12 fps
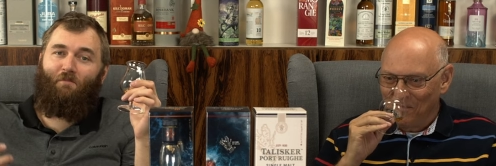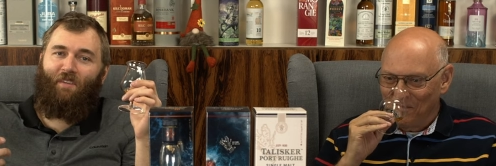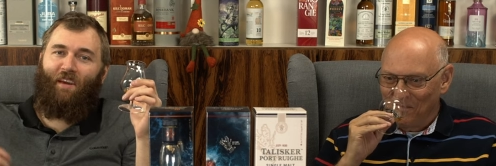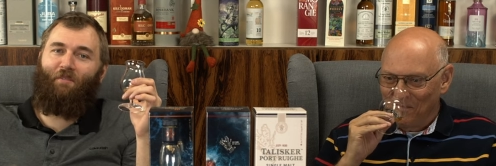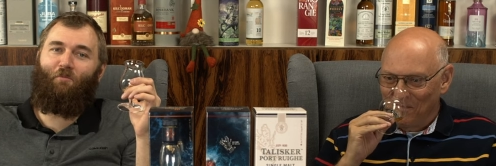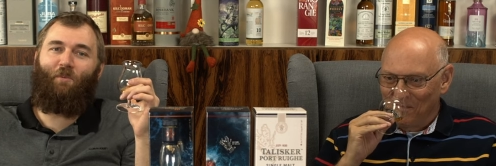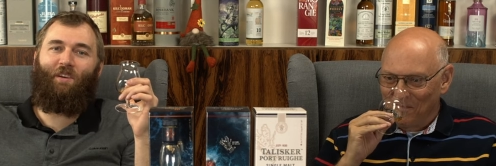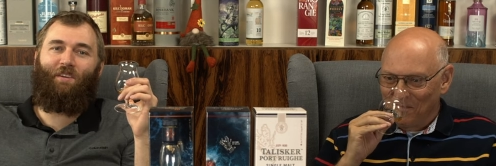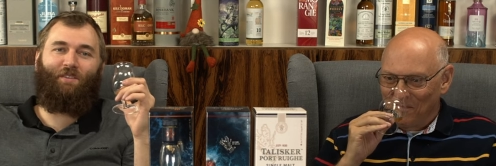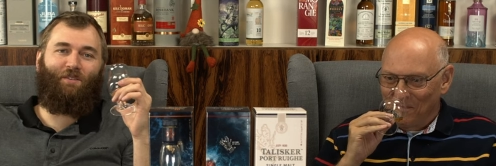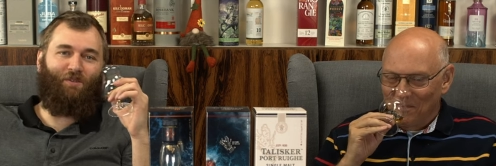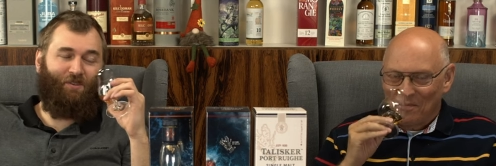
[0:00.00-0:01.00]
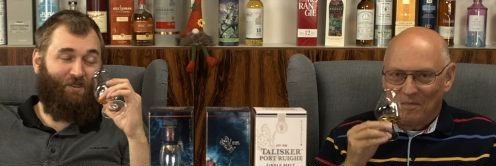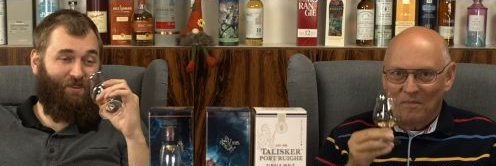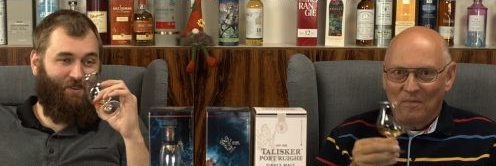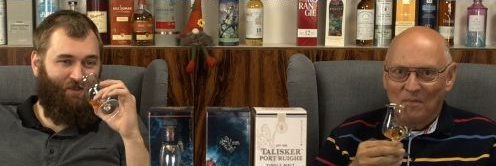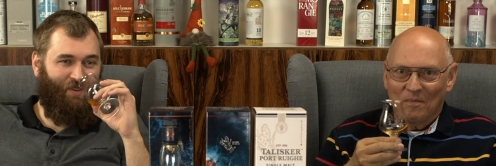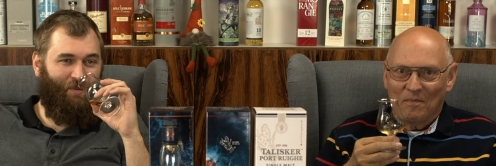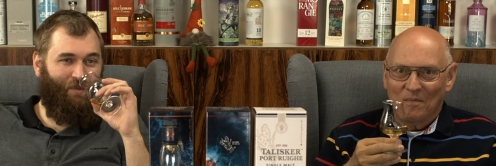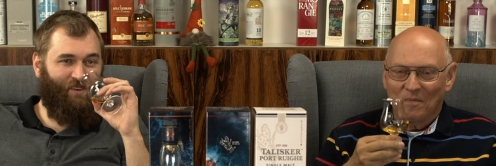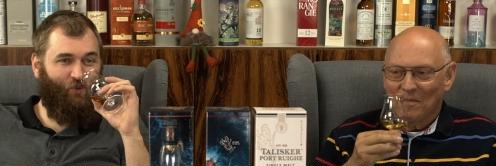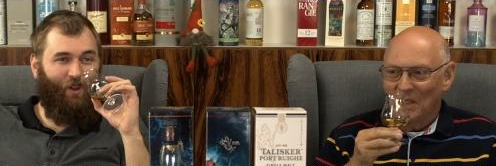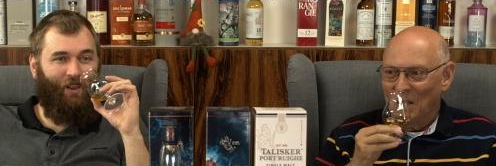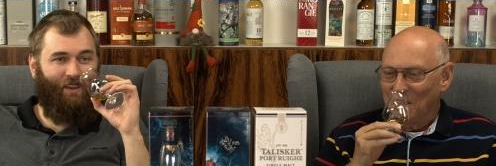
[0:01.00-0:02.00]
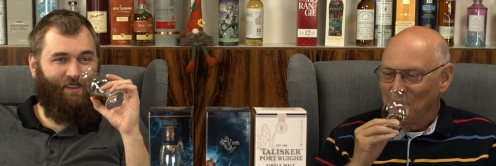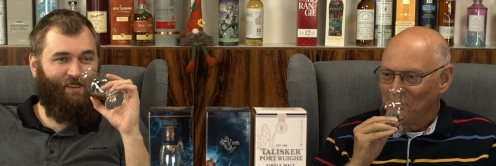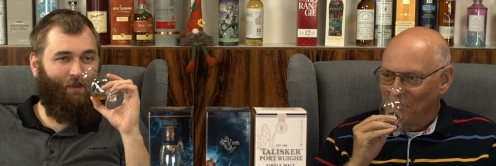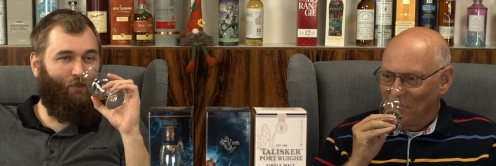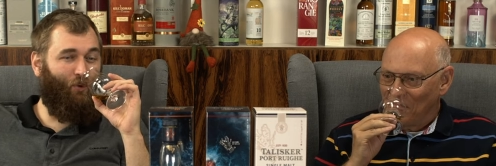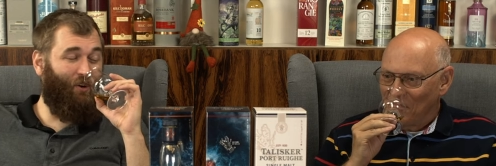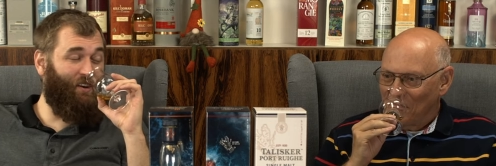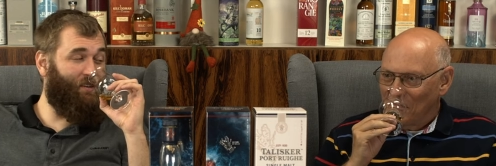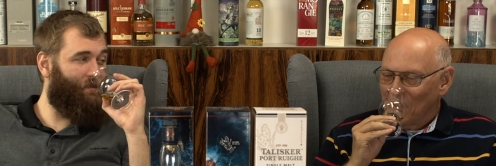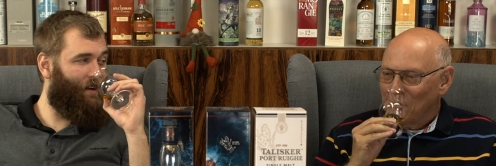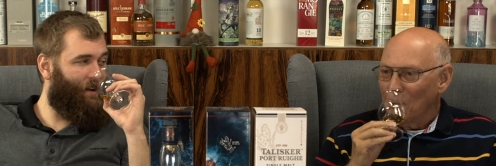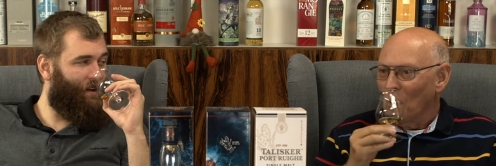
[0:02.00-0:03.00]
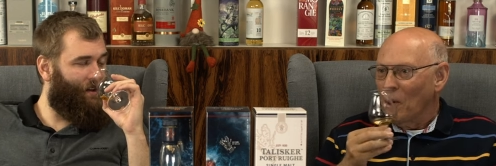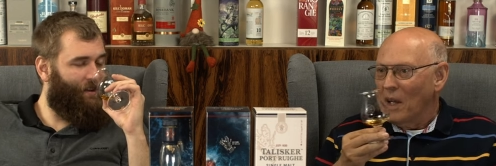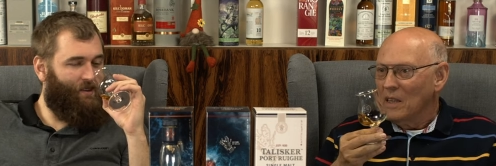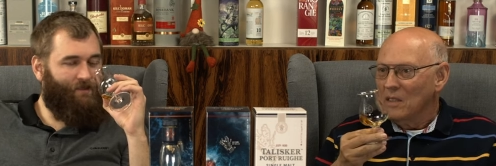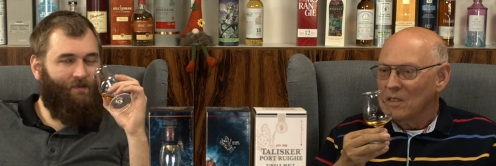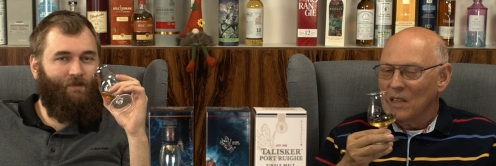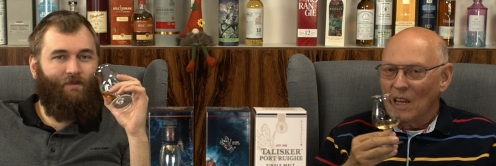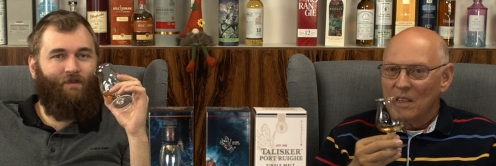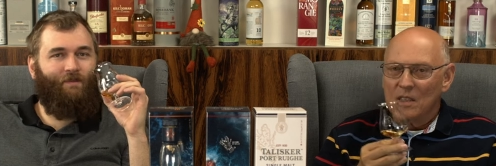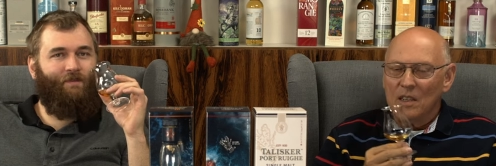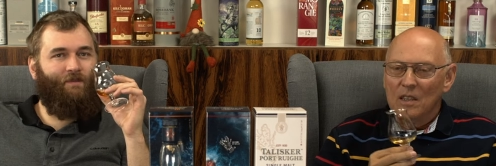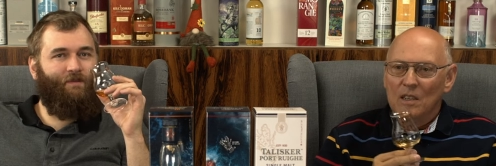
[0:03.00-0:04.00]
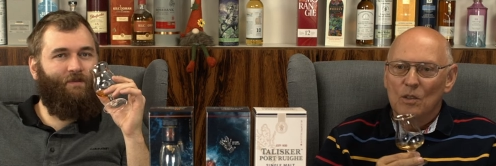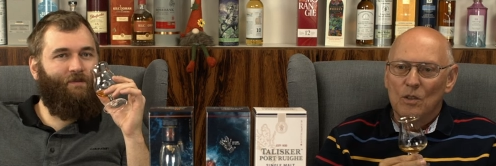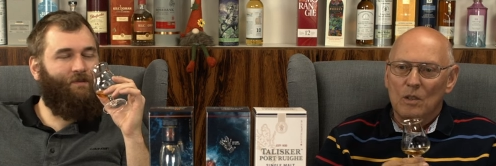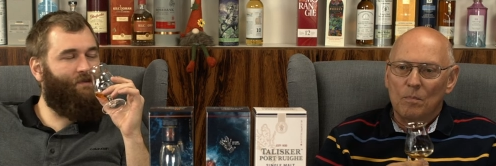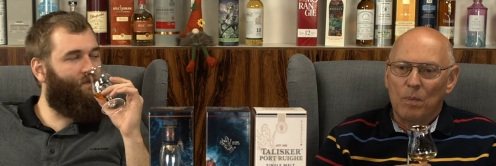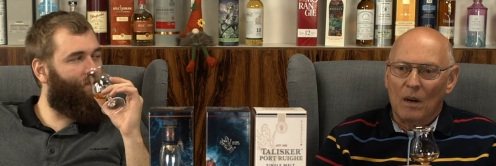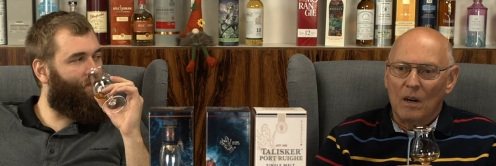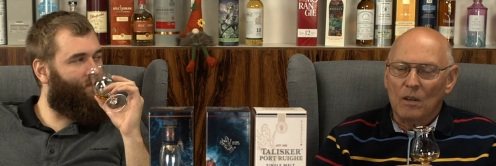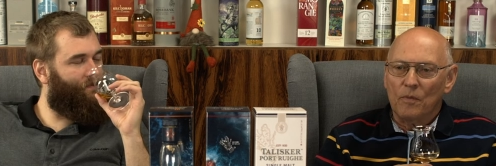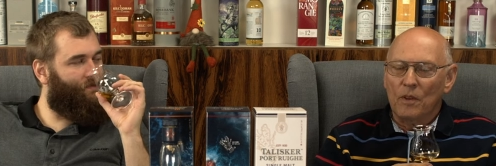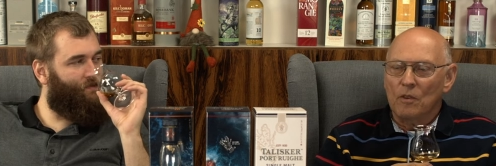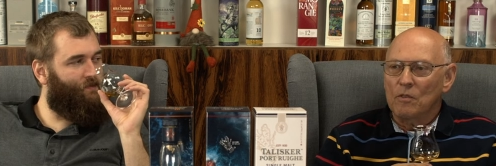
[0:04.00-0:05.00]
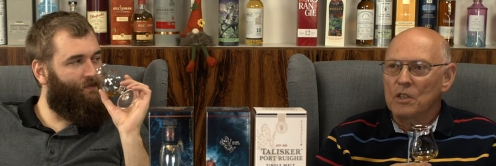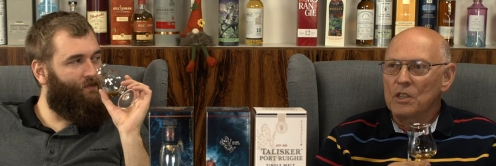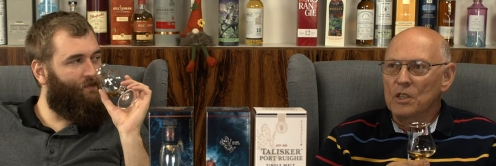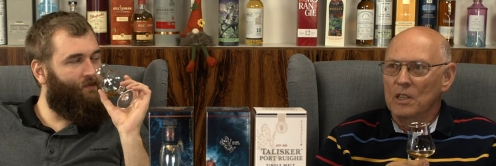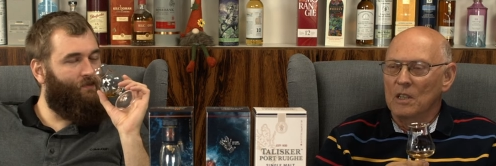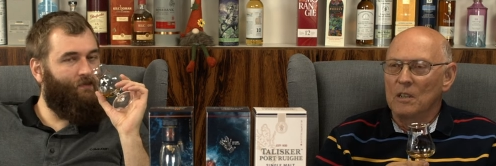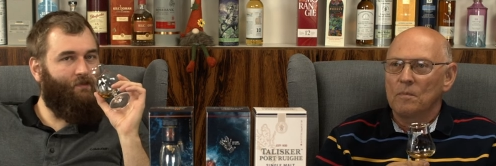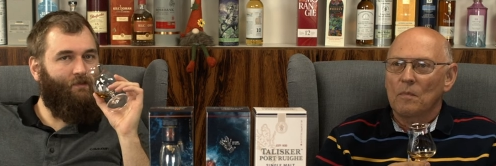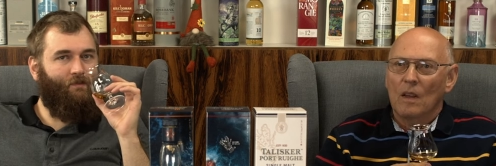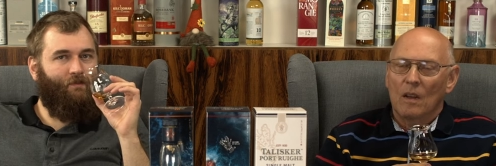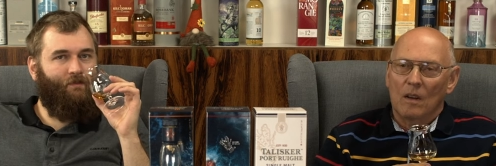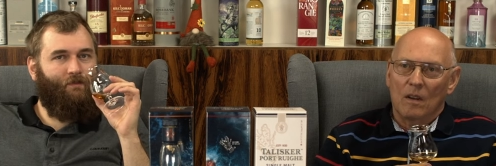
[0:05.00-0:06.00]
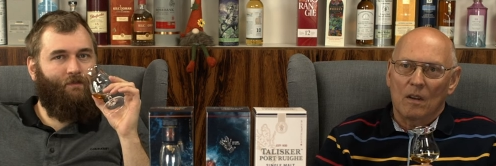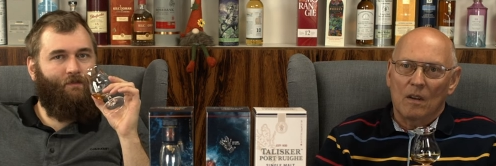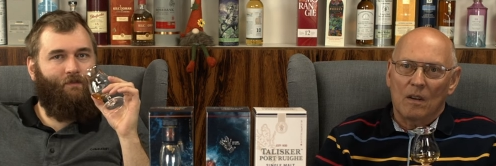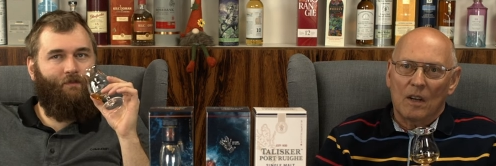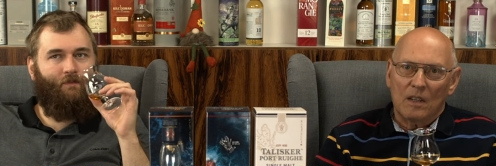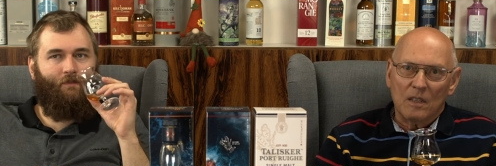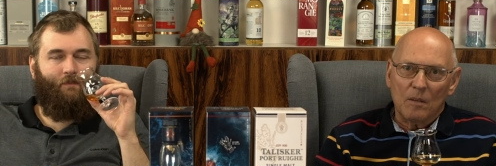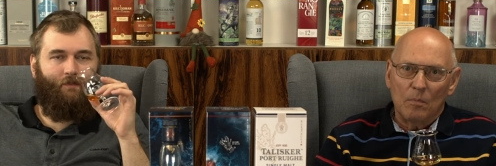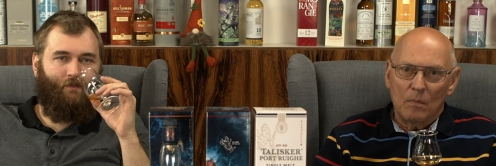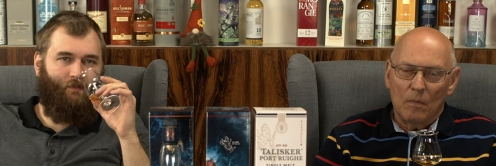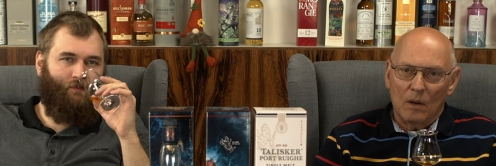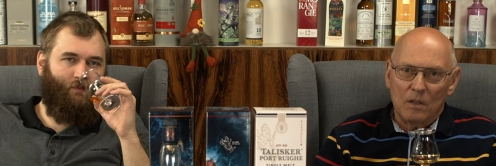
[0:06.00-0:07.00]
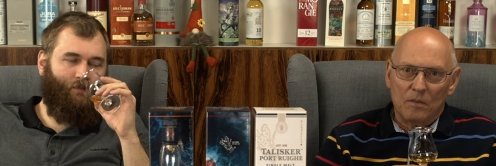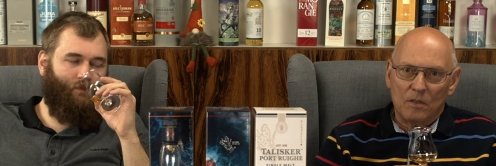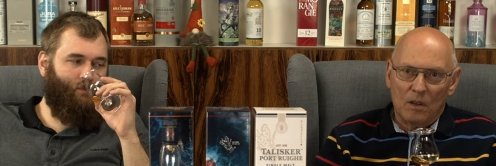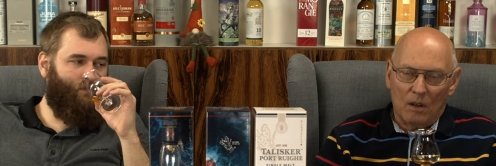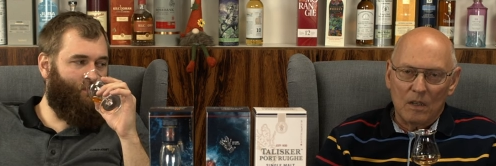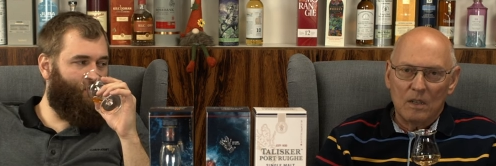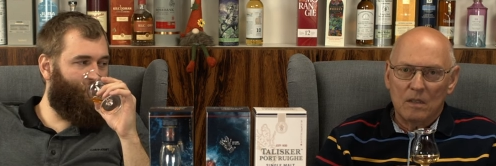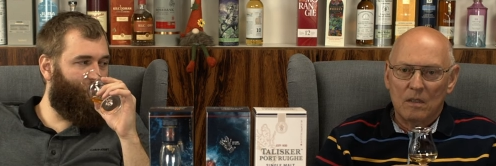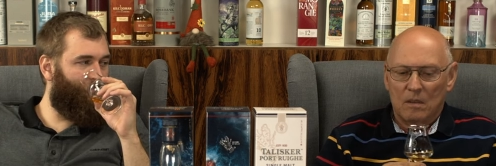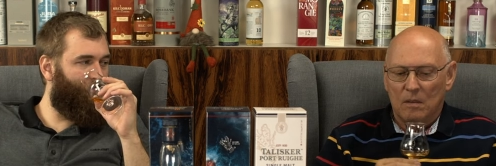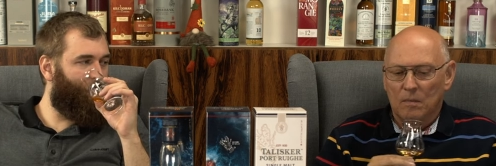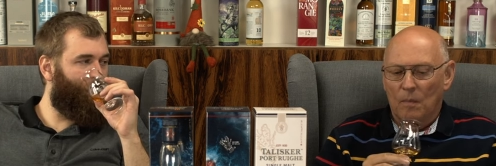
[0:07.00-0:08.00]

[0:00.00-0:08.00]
Speaker 1: they we discontinued them as well yeah. at some point.
Speaker 2: So and Talisker is part of the original uh, classic malt of Scotland